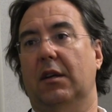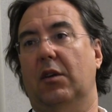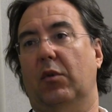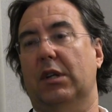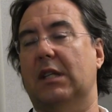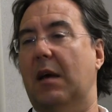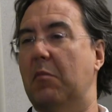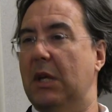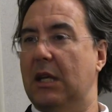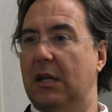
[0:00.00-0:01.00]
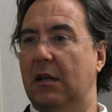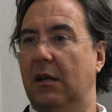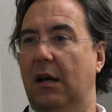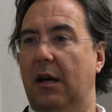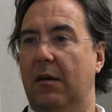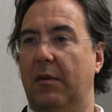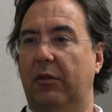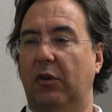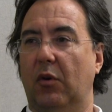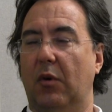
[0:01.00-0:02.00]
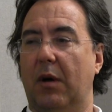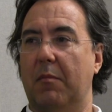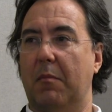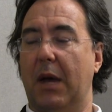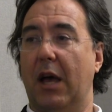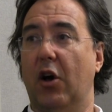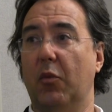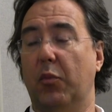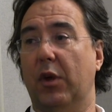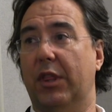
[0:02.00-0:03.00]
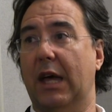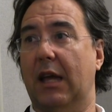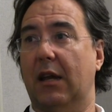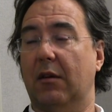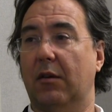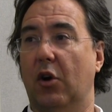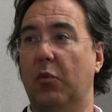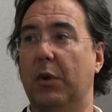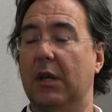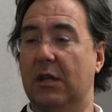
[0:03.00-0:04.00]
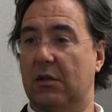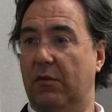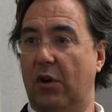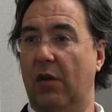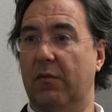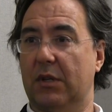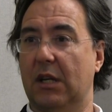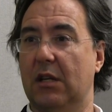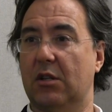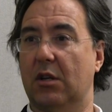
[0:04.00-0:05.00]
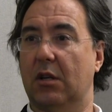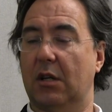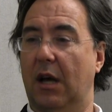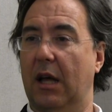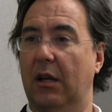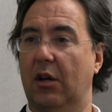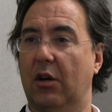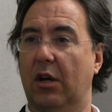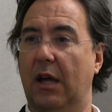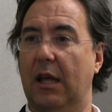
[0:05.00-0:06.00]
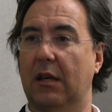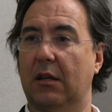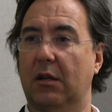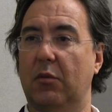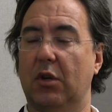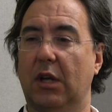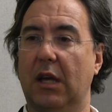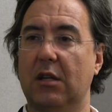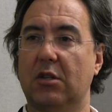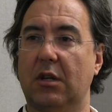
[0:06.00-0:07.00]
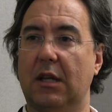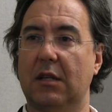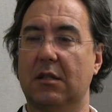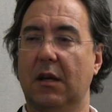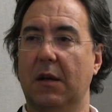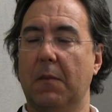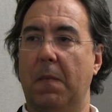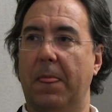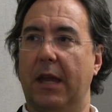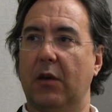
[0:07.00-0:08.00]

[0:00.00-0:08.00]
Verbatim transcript: you know what does that mean? Uh, so my hope with that openness of conversation and dialogue and communication is that